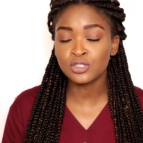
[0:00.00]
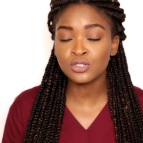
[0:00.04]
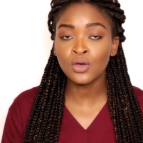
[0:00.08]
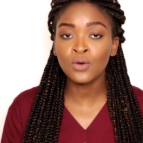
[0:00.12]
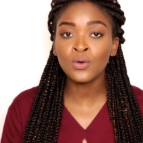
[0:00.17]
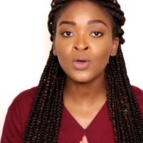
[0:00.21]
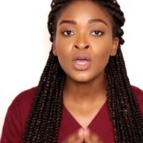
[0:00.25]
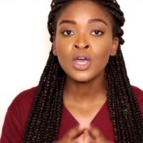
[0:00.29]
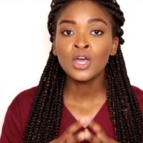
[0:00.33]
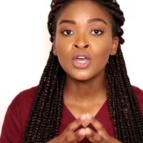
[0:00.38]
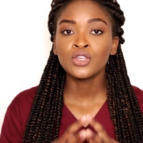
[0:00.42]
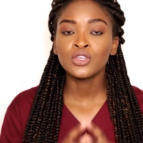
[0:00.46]

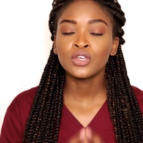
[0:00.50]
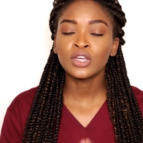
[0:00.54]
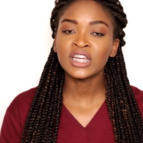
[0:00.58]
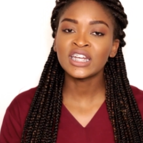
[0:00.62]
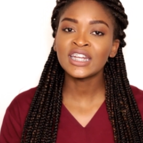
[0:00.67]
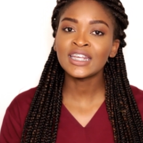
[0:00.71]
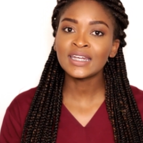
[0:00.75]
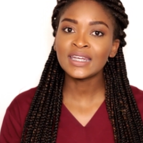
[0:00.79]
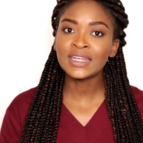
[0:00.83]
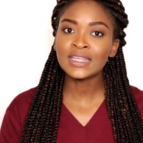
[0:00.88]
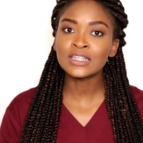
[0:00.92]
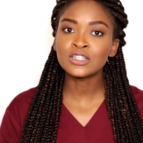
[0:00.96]
So you're
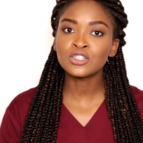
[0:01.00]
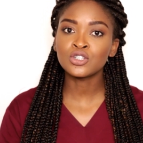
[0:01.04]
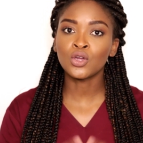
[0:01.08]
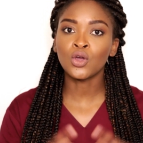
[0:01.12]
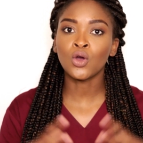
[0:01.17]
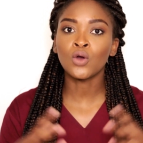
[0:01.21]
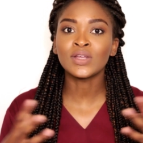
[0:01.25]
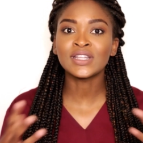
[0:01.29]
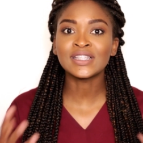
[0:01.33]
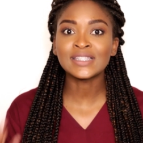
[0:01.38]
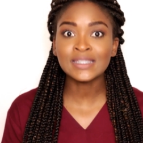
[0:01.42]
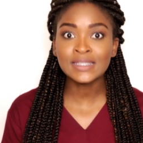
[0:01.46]
going to need to
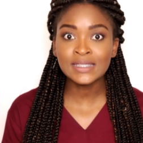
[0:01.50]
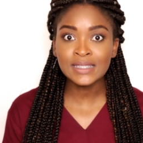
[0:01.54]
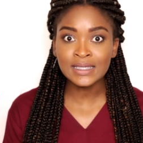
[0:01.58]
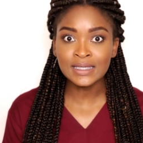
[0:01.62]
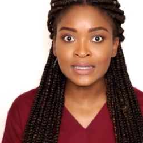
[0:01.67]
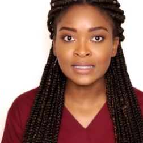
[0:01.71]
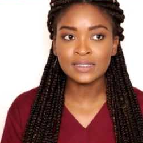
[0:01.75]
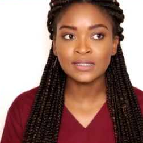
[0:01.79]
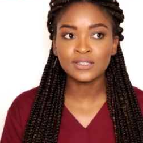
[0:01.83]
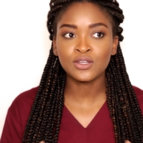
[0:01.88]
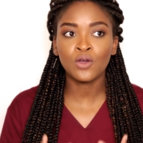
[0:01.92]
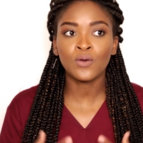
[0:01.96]
go and
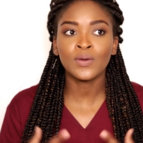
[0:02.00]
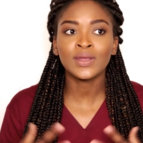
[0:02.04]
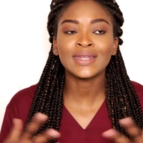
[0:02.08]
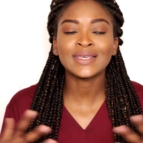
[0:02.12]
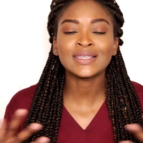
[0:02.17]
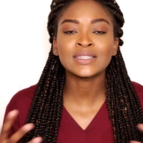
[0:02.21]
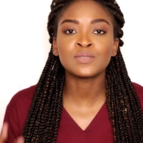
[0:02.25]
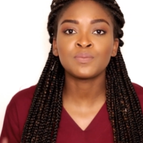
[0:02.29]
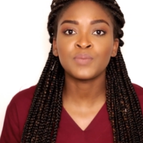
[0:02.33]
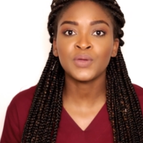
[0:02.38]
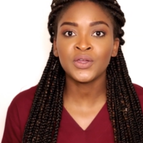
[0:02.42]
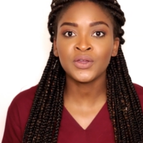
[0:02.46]
see it, go and
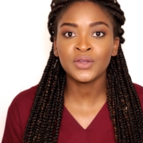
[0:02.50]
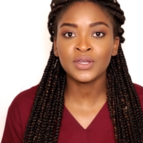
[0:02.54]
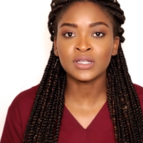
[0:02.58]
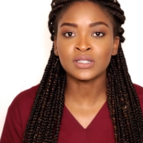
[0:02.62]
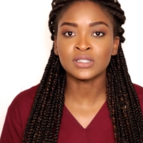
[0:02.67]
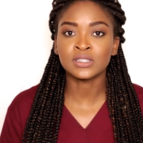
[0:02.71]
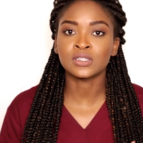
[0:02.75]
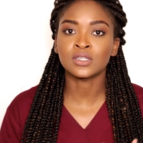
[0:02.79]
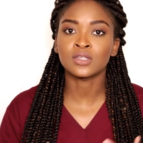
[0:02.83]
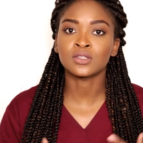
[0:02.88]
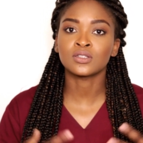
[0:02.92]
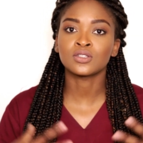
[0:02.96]

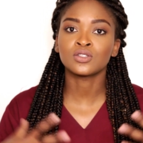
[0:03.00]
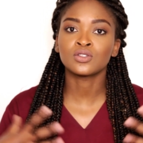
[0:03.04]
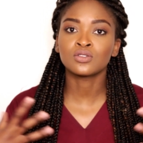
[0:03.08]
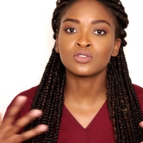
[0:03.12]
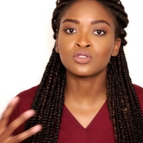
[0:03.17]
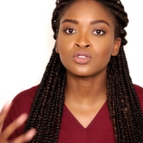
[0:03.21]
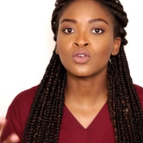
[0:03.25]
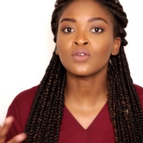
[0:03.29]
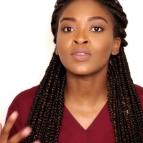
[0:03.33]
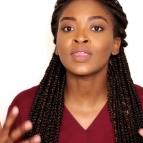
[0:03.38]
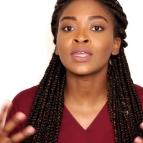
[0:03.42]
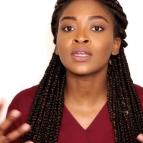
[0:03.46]
experience it,
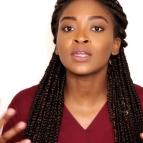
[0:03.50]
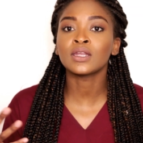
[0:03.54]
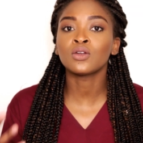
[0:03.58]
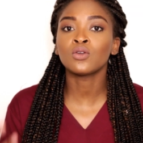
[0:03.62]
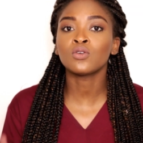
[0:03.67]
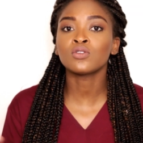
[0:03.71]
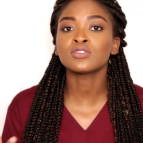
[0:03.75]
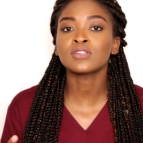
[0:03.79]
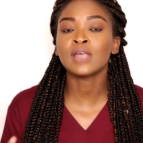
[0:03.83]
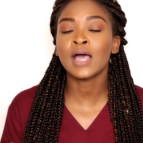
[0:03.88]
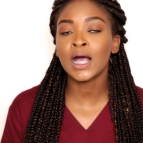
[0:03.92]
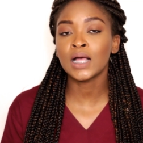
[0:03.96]
so that it
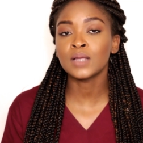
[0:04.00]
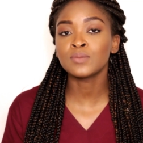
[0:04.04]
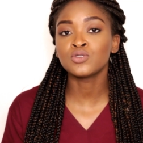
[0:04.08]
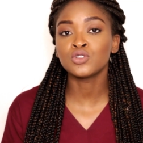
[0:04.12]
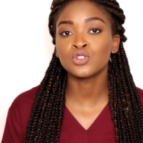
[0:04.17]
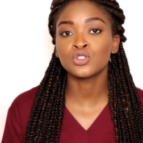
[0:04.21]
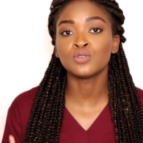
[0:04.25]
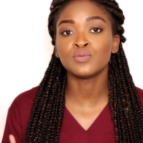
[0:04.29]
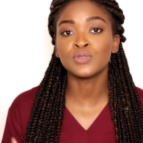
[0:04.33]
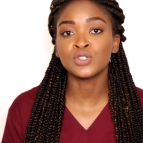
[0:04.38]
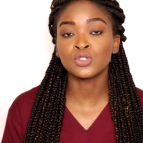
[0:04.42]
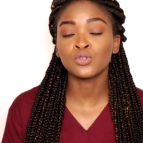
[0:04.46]
also helps
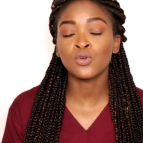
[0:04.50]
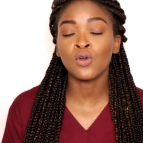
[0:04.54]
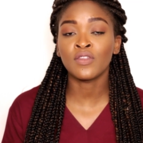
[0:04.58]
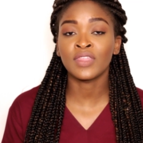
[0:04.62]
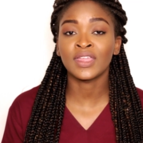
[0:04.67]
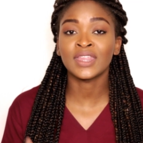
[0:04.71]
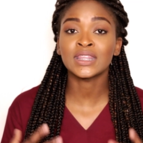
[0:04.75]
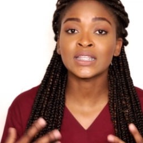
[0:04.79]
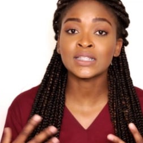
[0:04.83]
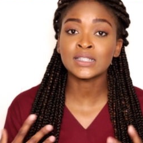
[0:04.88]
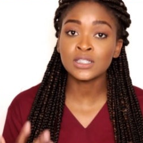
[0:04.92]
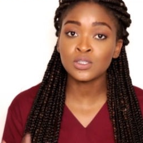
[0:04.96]
you to be sure
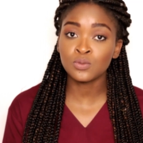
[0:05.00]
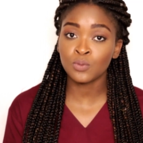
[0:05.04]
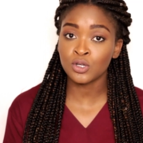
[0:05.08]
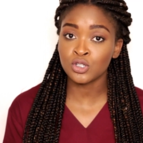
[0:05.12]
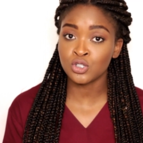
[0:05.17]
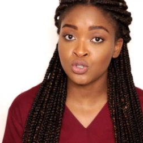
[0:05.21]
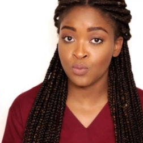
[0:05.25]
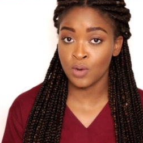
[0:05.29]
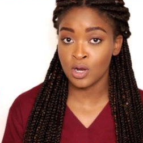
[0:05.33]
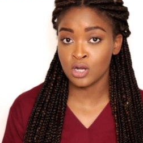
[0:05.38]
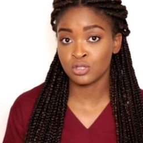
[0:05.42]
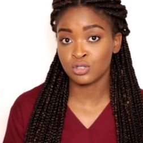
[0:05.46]
that this is
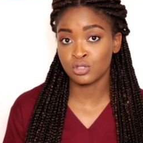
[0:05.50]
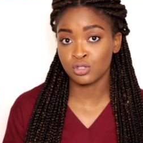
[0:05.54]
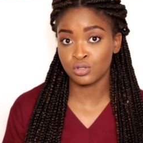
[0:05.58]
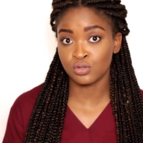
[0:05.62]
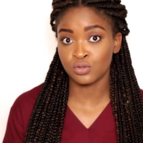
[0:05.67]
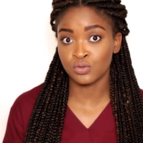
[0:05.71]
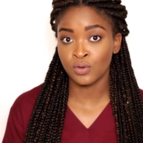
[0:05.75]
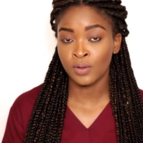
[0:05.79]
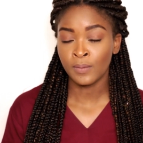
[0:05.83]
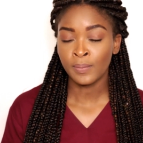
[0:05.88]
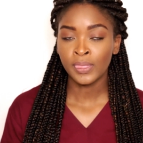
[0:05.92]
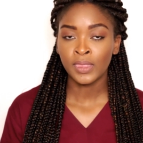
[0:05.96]
what you want to
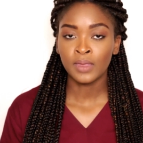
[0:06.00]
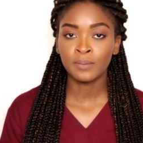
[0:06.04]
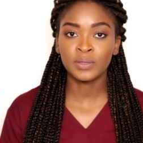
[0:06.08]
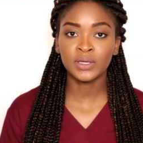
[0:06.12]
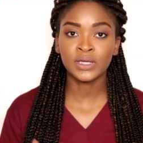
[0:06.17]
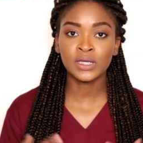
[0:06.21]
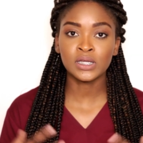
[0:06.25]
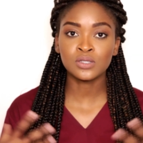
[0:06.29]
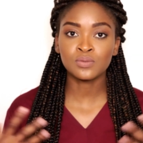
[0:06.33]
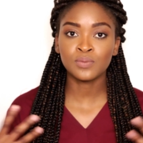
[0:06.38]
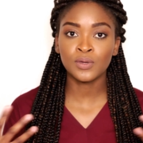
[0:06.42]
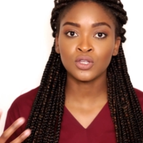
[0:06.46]
do.
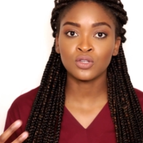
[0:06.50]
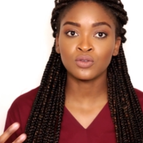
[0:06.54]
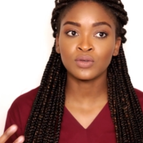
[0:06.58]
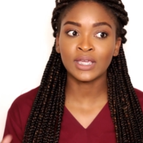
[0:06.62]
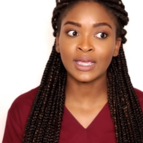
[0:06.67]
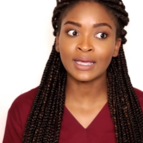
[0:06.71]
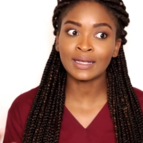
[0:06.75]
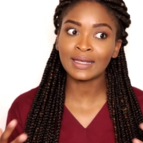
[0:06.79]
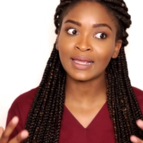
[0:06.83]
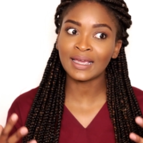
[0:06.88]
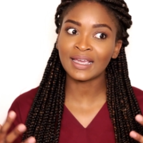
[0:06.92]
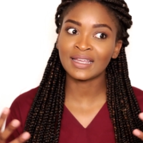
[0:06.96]
Because when you
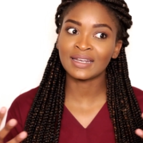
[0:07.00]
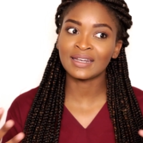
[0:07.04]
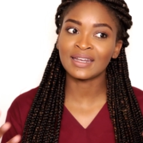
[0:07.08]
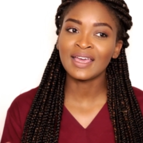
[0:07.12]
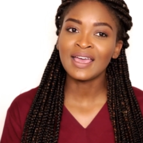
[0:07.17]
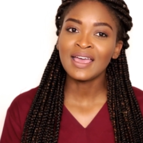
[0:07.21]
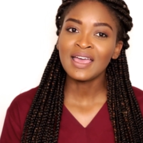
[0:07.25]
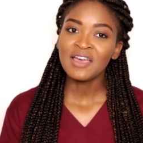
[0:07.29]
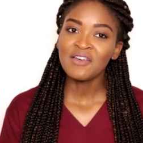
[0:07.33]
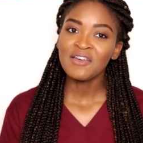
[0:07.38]
get like a